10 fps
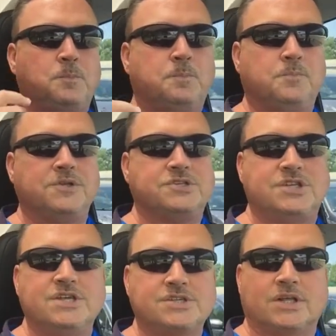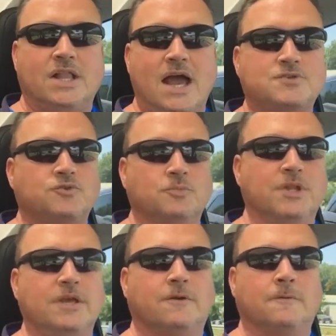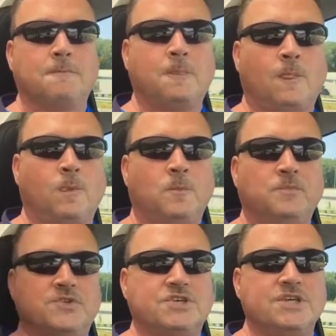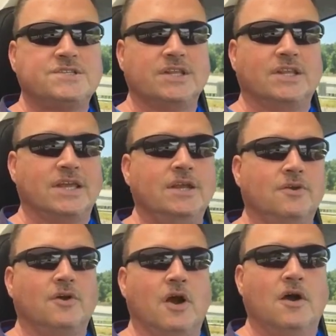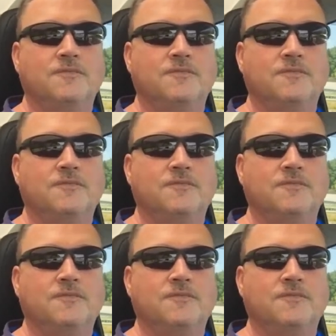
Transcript: but she's the classroom leader. She's the leader of